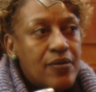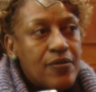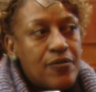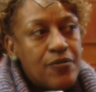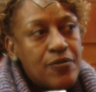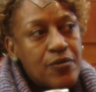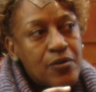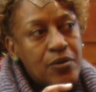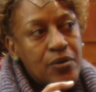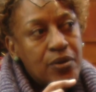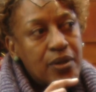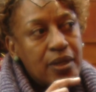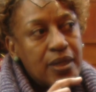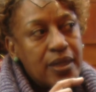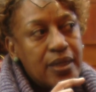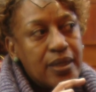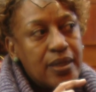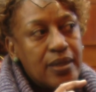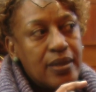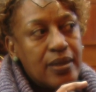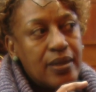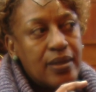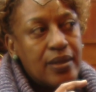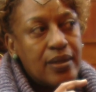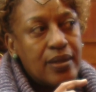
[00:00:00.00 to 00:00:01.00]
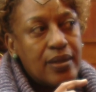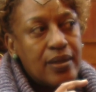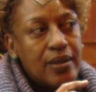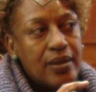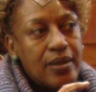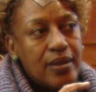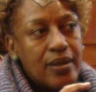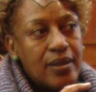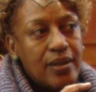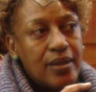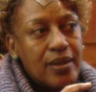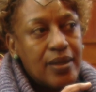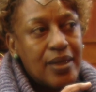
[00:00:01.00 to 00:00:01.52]
for
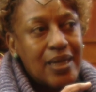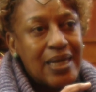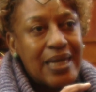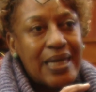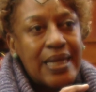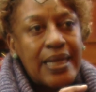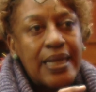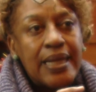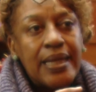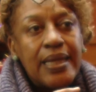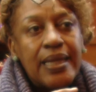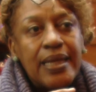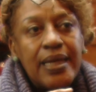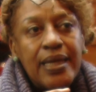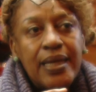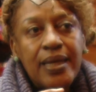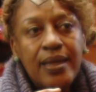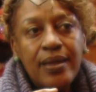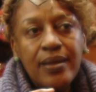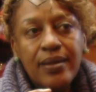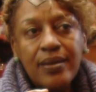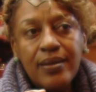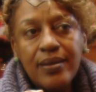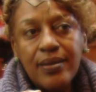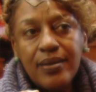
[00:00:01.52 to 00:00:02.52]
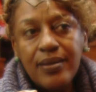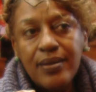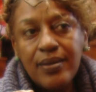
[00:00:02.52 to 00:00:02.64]
a clean,